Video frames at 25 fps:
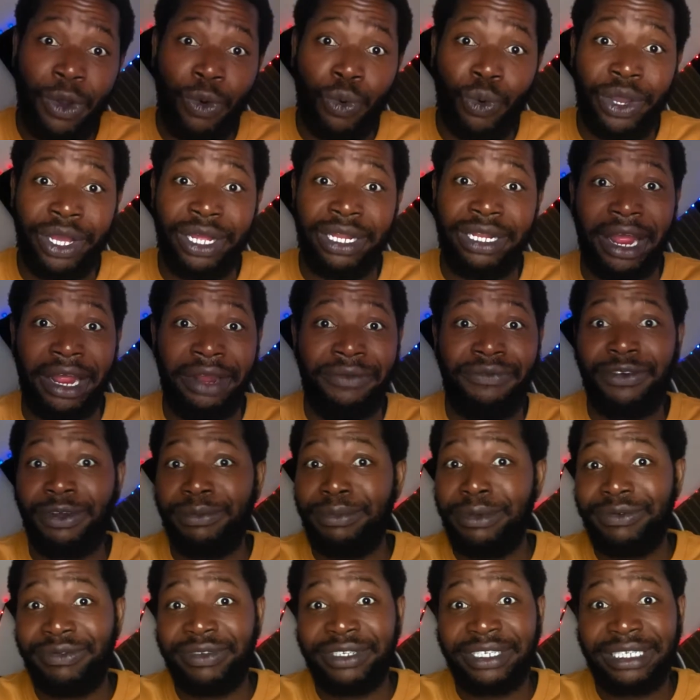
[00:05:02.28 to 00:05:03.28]
with. And from
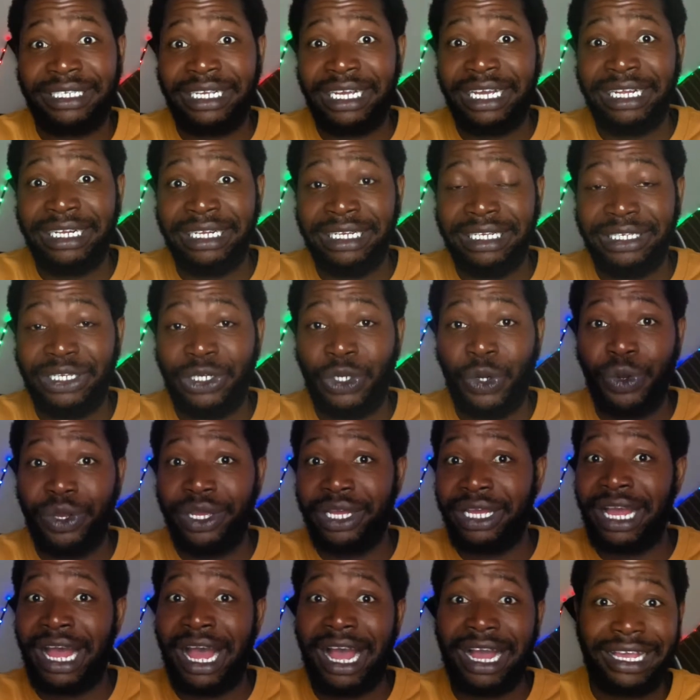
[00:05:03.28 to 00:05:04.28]
ever since, he
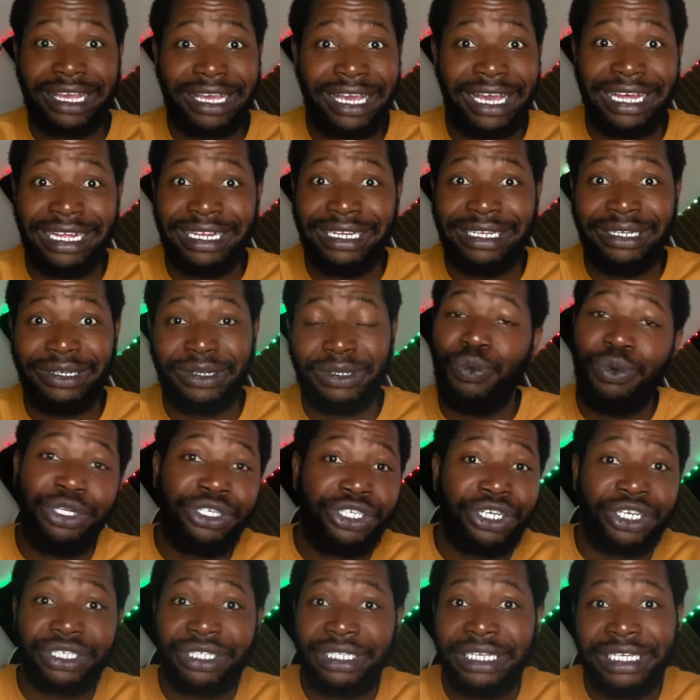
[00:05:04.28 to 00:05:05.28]
got killed, we
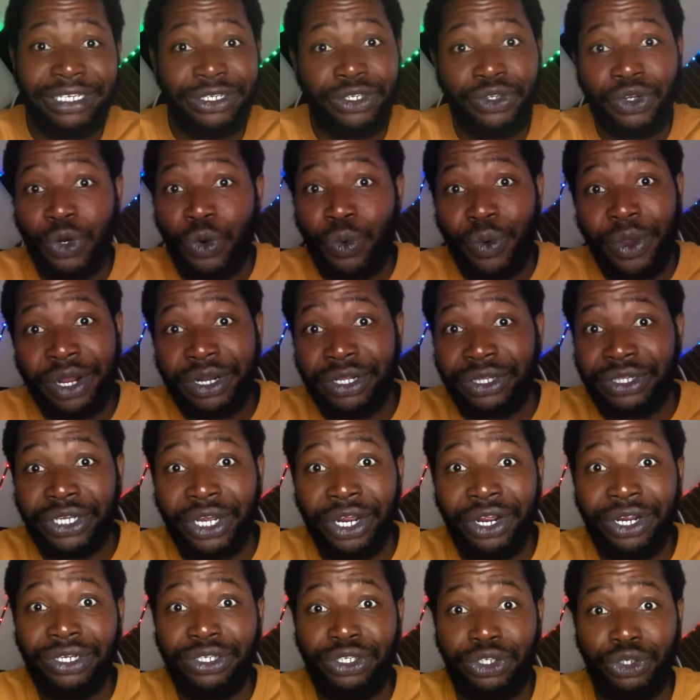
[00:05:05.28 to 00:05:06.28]
just didn't know where to
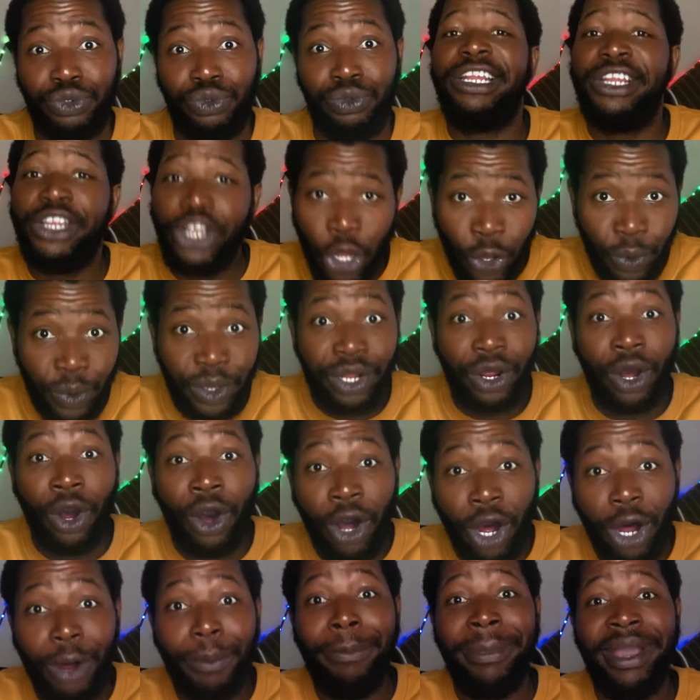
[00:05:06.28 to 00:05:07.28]
turn to. No, it
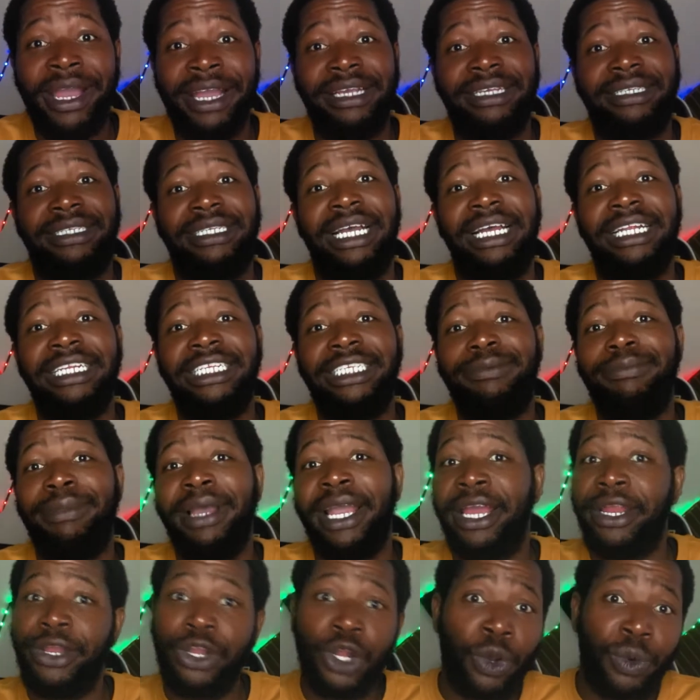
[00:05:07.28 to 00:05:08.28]
all makes sense,
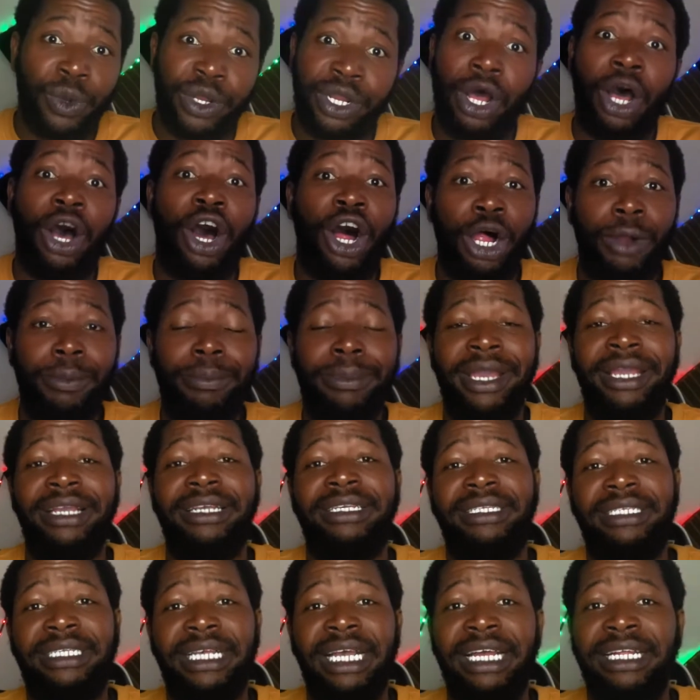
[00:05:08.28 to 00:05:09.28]
mate. No, it all
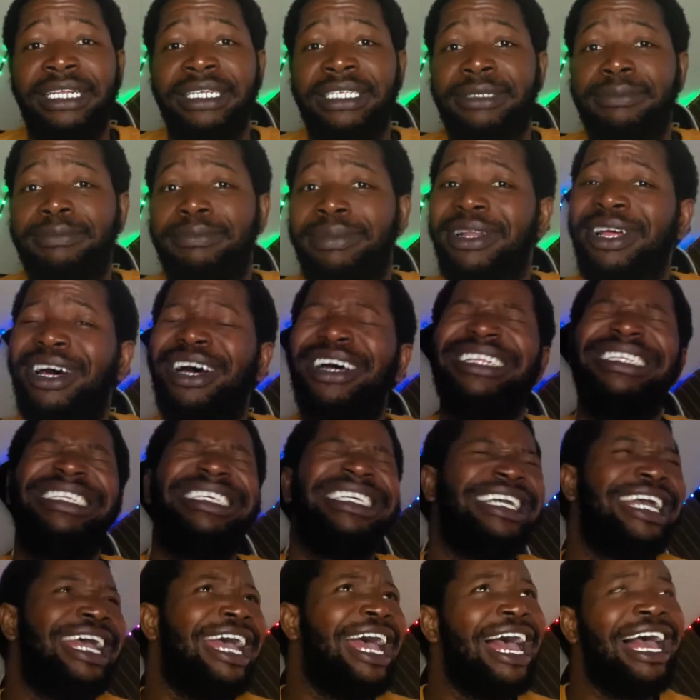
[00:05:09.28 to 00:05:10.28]
makes sense.
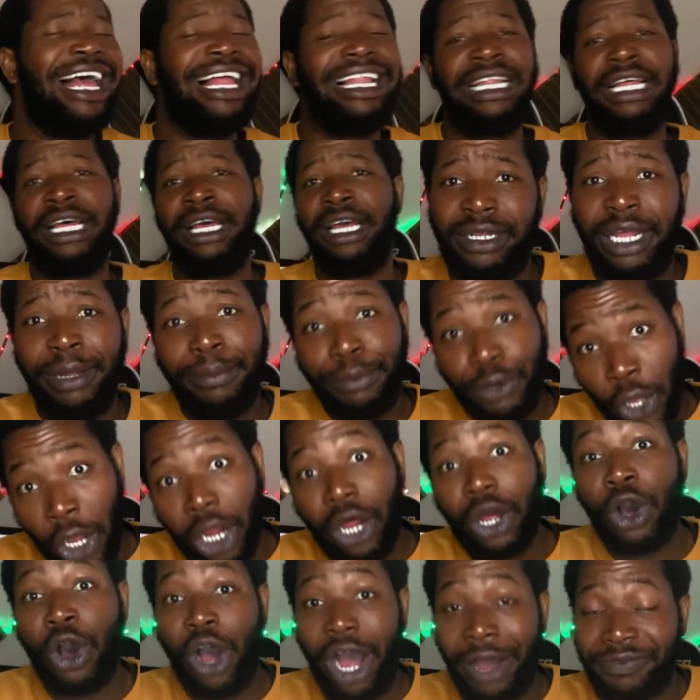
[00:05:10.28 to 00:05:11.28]
Bloody hell. Them
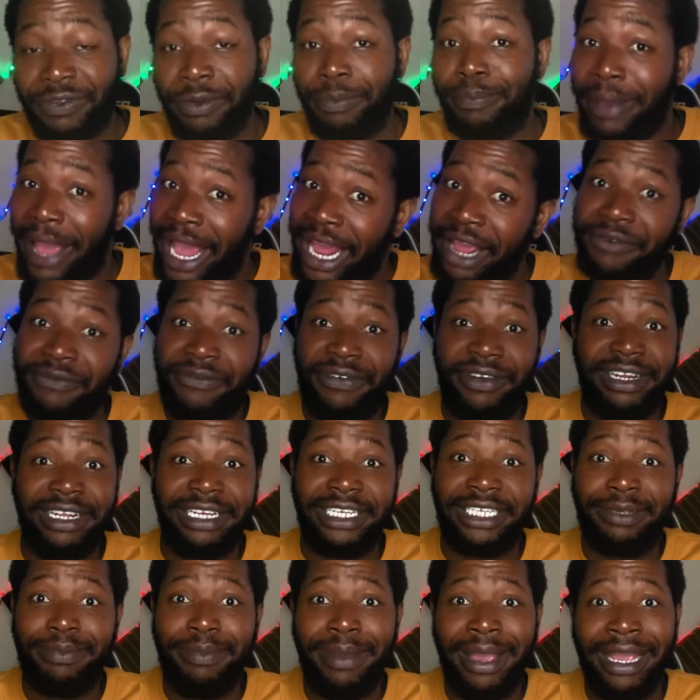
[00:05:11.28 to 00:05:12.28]
lot gonna have to pay for
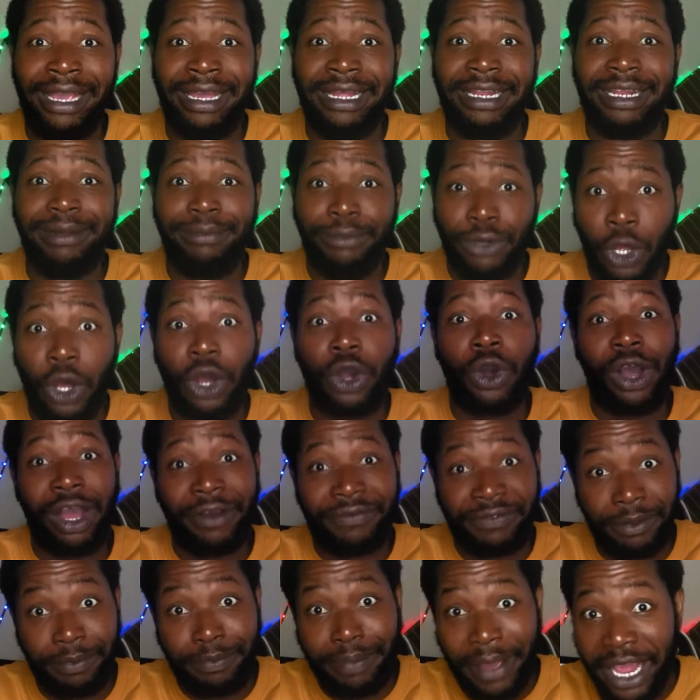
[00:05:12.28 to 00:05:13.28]
this, mate. Them lot gonna
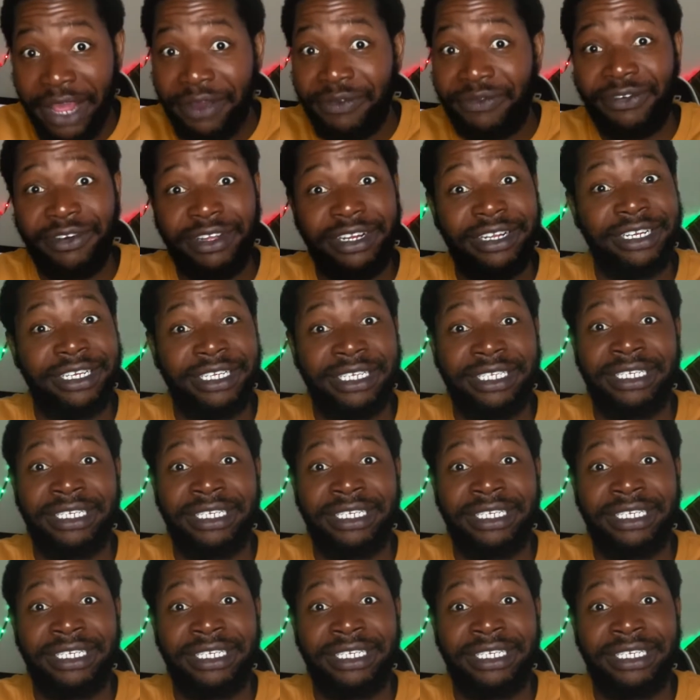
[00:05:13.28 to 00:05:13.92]
have to pay for this.